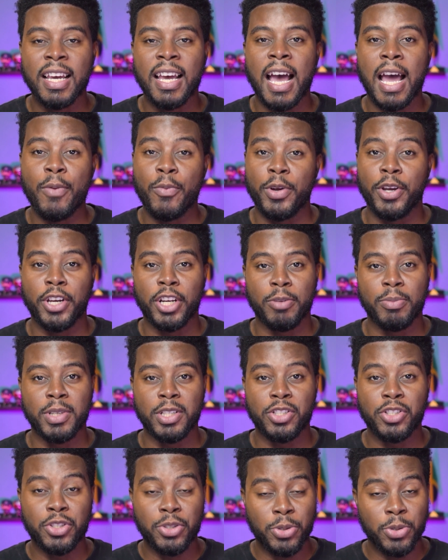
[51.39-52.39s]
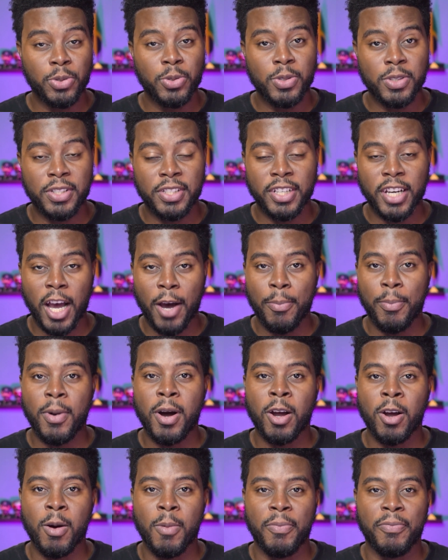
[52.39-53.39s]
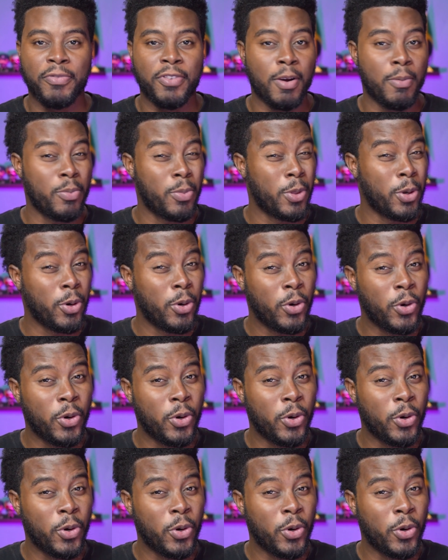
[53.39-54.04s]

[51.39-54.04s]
and we're going to be choosing a mockup from the